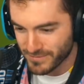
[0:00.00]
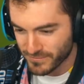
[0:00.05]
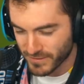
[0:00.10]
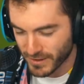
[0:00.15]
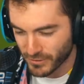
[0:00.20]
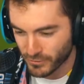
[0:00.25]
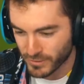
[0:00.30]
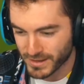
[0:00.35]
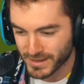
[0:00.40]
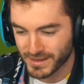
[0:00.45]

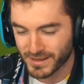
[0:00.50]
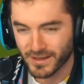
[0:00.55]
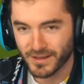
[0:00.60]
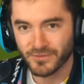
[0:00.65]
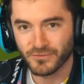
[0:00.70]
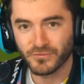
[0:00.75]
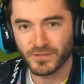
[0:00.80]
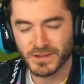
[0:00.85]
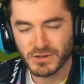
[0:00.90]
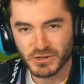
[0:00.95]
very
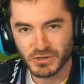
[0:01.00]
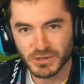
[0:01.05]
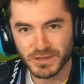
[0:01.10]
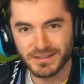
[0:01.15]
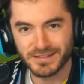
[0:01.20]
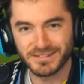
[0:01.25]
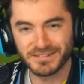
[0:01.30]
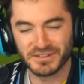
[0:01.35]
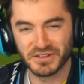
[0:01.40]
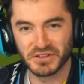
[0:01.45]

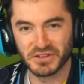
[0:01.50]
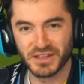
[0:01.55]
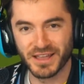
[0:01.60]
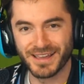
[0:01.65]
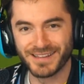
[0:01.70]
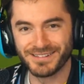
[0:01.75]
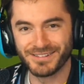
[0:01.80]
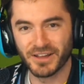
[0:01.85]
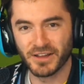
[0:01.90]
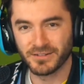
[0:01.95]
vigilant
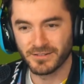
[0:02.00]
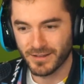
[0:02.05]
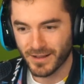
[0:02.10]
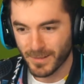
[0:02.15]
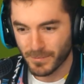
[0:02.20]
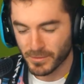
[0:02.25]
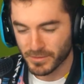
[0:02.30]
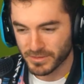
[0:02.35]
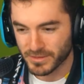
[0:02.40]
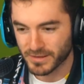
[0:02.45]
and on
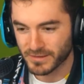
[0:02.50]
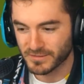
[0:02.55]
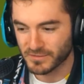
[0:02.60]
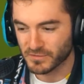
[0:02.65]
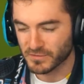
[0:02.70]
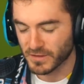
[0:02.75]
top of things.